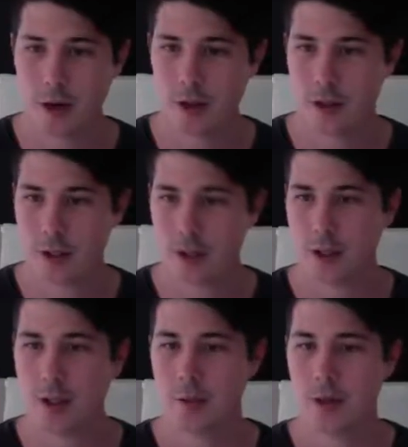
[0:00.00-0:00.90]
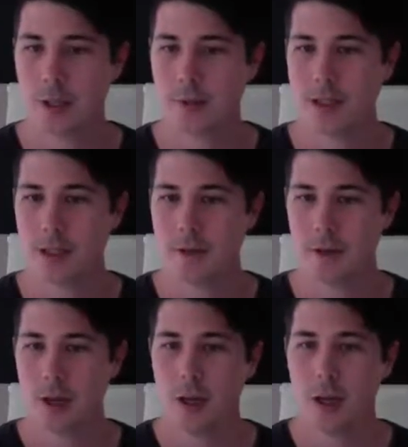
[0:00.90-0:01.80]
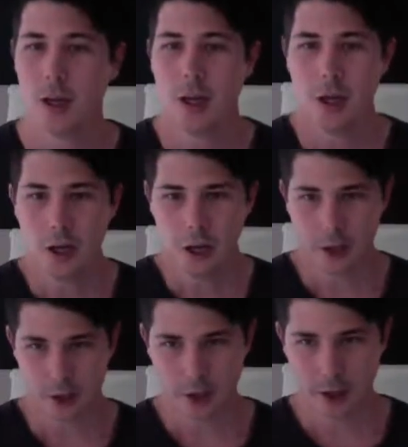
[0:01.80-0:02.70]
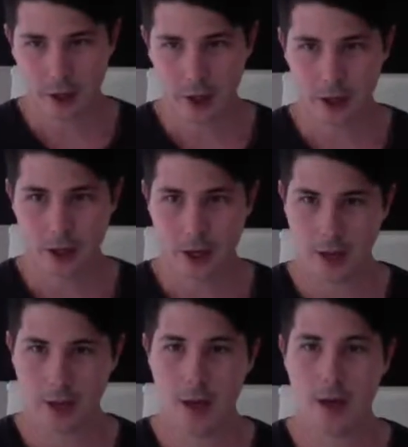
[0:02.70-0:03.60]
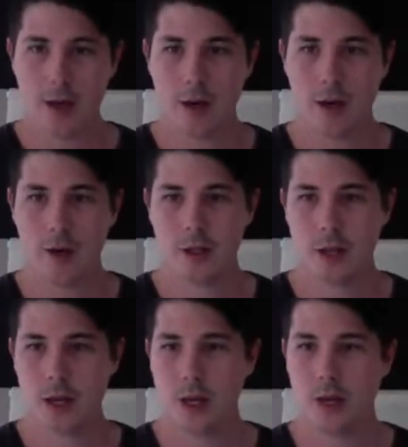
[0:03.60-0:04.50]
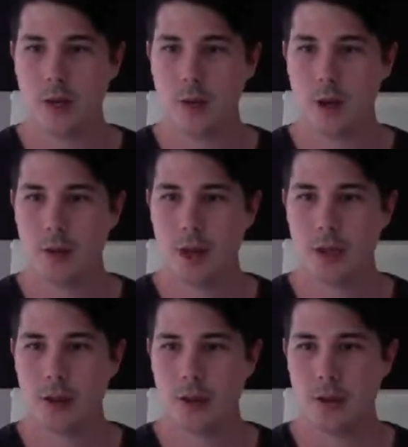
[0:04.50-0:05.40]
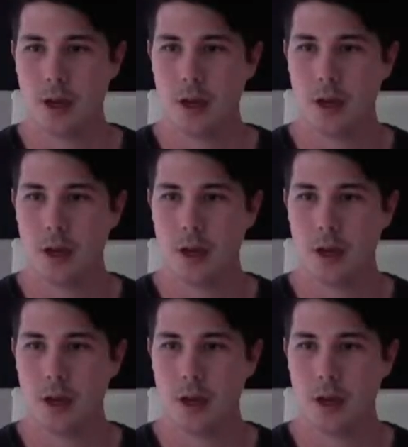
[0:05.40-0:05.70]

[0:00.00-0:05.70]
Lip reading: dollars. Pretty expensive. So I got it, and then I was like, you know what I might do?